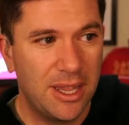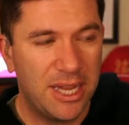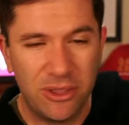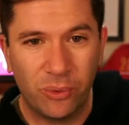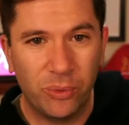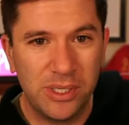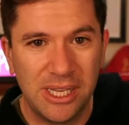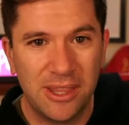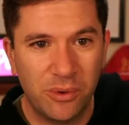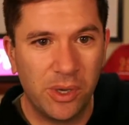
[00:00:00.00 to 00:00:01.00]
And the reason
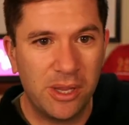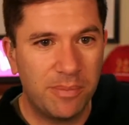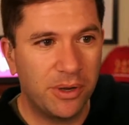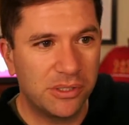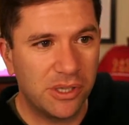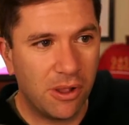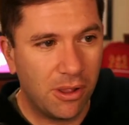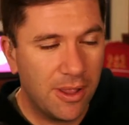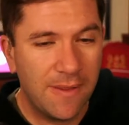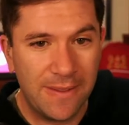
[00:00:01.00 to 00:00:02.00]
I think Ricky
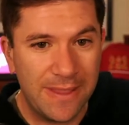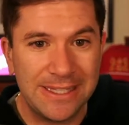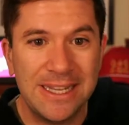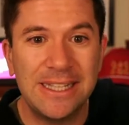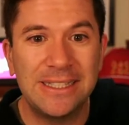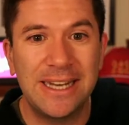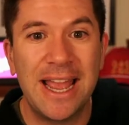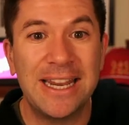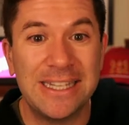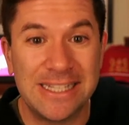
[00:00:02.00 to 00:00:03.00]
Pearsall, and they did it today
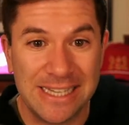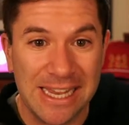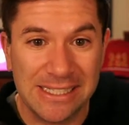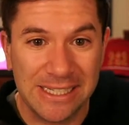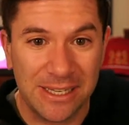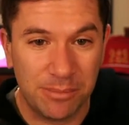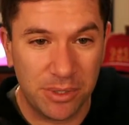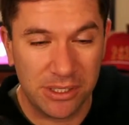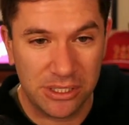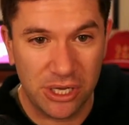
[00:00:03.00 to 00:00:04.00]
out of necessity
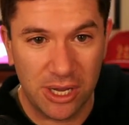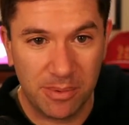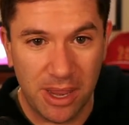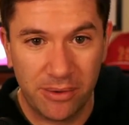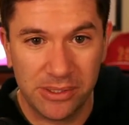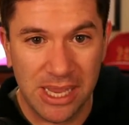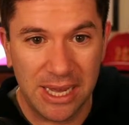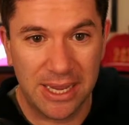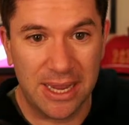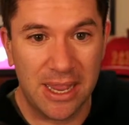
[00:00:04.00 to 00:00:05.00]
because Jacob Cowing's got
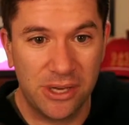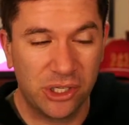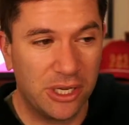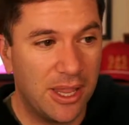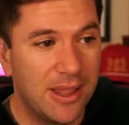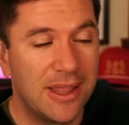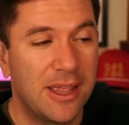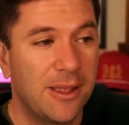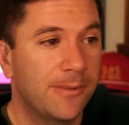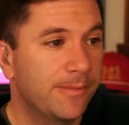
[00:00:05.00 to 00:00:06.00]
a concussion.
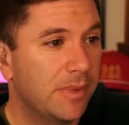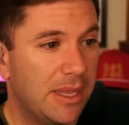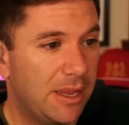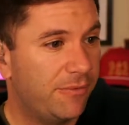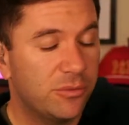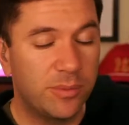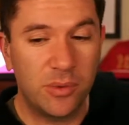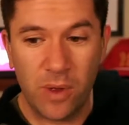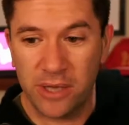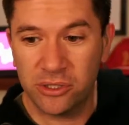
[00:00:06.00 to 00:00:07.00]
If you've been
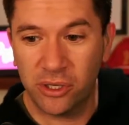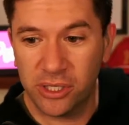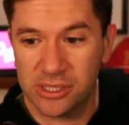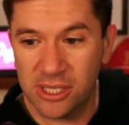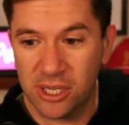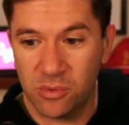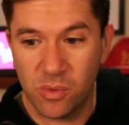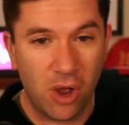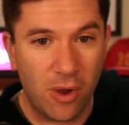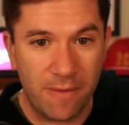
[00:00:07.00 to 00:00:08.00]
watching or listening,
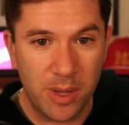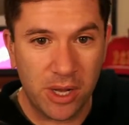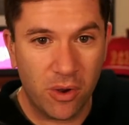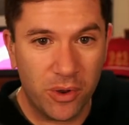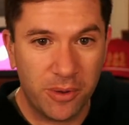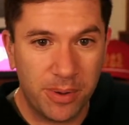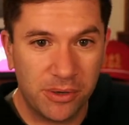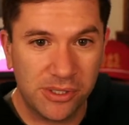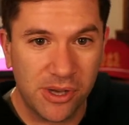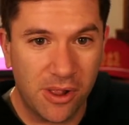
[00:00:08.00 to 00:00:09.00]
I've been going to
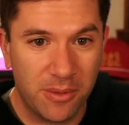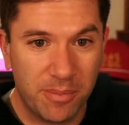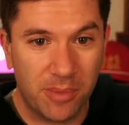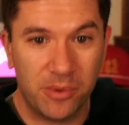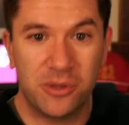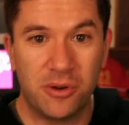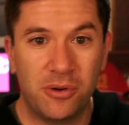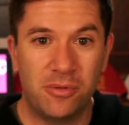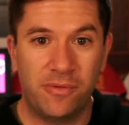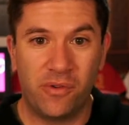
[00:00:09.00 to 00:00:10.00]
Pearsall on the punt
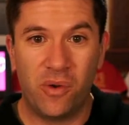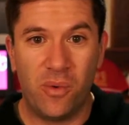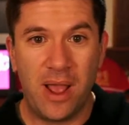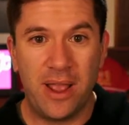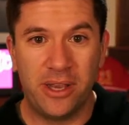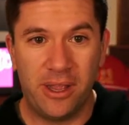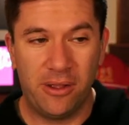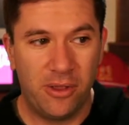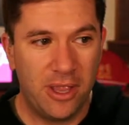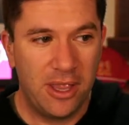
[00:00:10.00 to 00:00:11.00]
return for a while
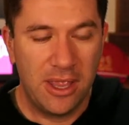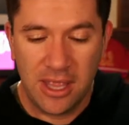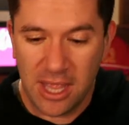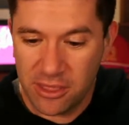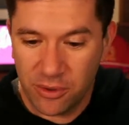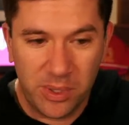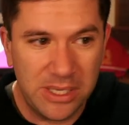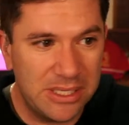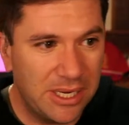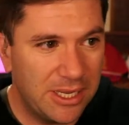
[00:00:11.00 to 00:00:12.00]
now. And the
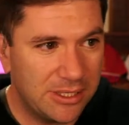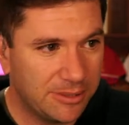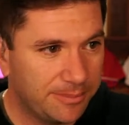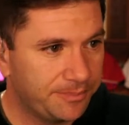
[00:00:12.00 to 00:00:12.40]
reason is